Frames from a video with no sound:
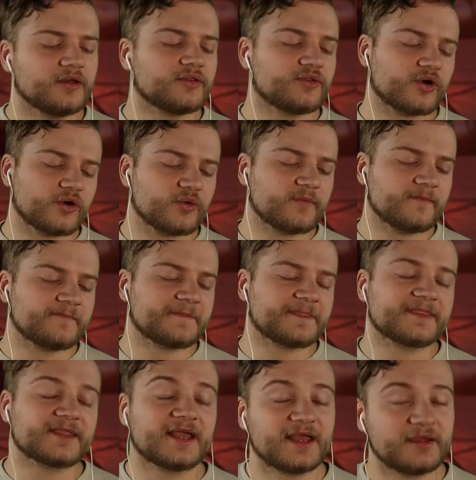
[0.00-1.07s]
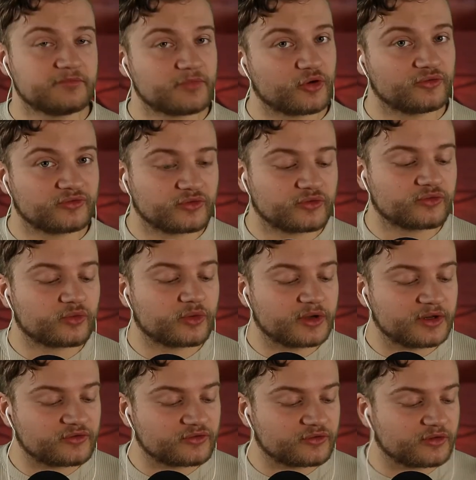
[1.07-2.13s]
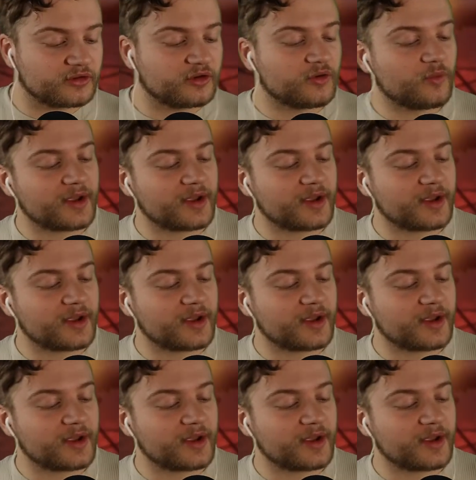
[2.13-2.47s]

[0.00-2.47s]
though in most traditional